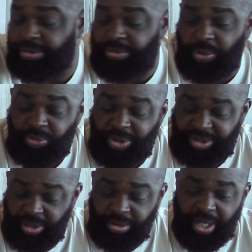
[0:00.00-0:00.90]

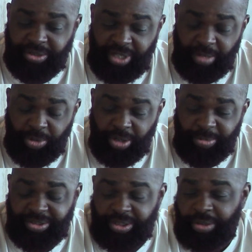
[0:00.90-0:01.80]
Northwest Airlines got bought out
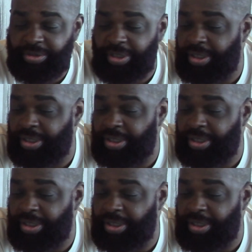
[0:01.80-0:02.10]
by Delta.